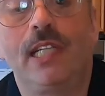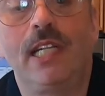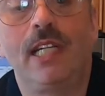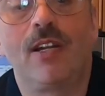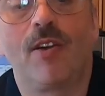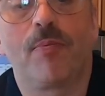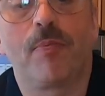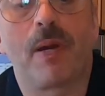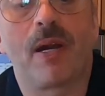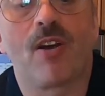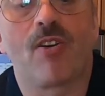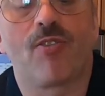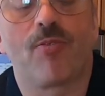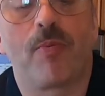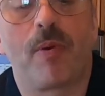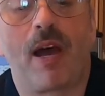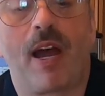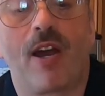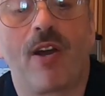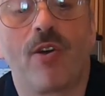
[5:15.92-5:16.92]
need a pair of
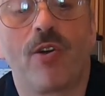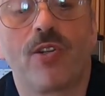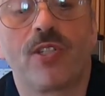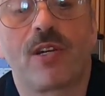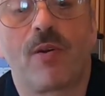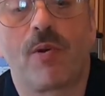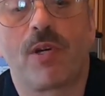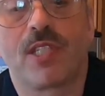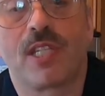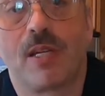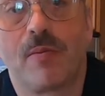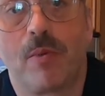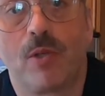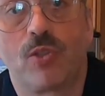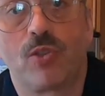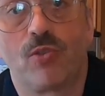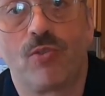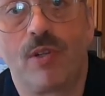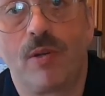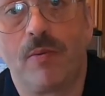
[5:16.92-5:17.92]
pliers. I was able
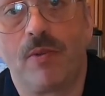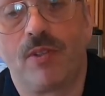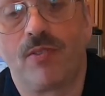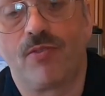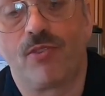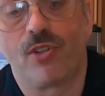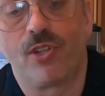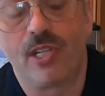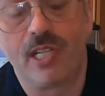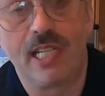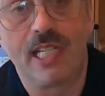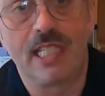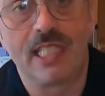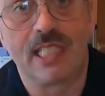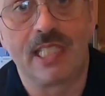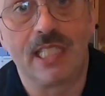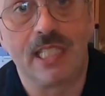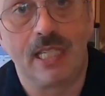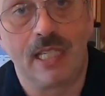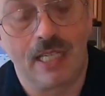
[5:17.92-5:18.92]
to remove very
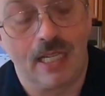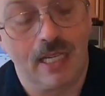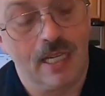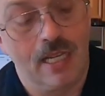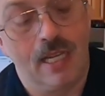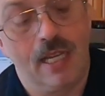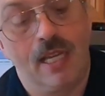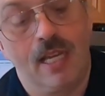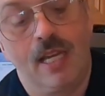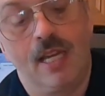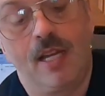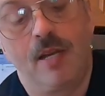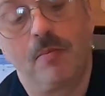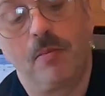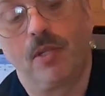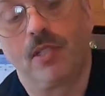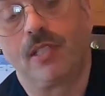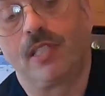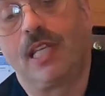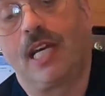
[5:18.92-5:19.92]
easy.
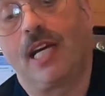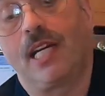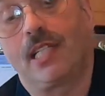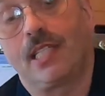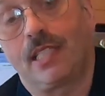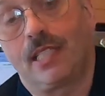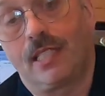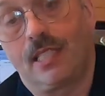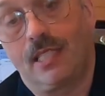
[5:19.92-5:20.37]
But that